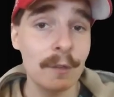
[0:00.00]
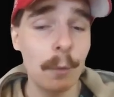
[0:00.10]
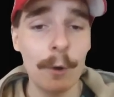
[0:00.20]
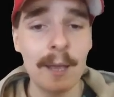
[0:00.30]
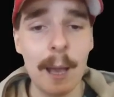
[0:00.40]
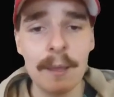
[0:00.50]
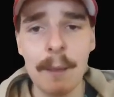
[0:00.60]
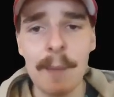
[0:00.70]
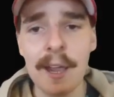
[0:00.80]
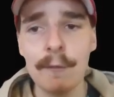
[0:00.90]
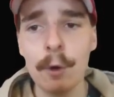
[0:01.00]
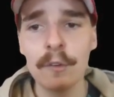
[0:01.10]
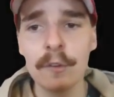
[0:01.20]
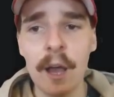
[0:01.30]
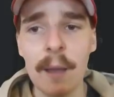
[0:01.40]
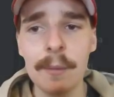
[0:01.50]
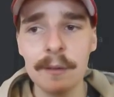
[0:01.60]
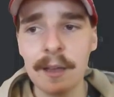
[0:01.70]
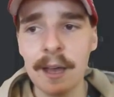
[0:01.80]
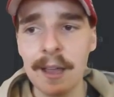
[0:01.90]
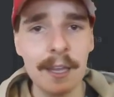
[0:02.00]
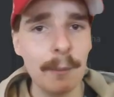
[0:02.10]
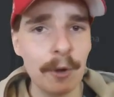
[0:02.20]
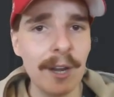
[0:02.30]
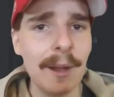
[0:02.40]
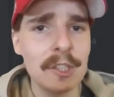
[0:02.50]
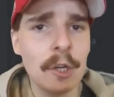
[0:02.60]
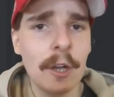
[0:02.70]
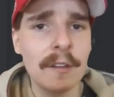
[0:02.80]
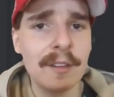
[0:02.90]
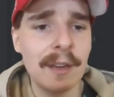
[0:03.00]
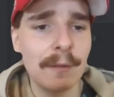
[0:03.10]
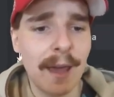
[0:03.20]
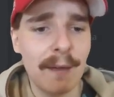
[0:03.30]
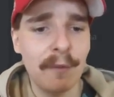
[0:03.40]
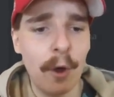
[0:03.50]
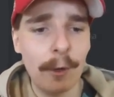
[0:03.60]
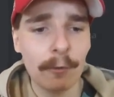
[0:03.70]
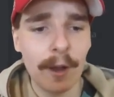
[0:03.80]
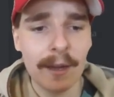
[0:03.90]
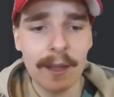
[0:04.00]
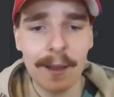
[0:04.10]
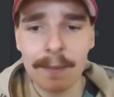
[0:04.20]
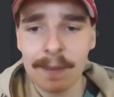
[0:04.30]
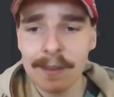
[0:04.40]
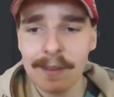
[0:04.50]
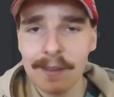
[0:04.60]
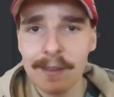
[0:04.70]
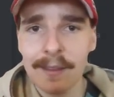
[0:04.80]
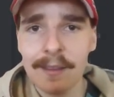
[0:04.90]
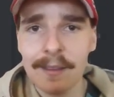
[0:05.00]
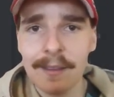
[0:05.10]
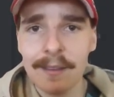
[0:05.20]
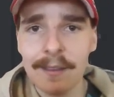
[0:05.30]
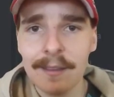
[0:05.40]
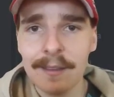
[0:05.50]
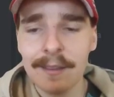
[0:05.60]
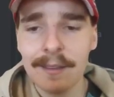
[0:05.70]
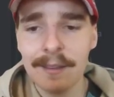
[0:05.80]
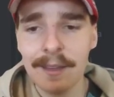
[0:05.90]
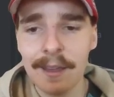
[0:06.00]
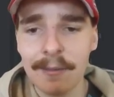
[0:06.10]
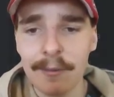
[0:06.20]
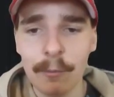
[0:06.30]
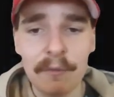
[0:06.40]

World Cup comeback of all time. And you can pretty much lock us in for that final right now. Yeah, we've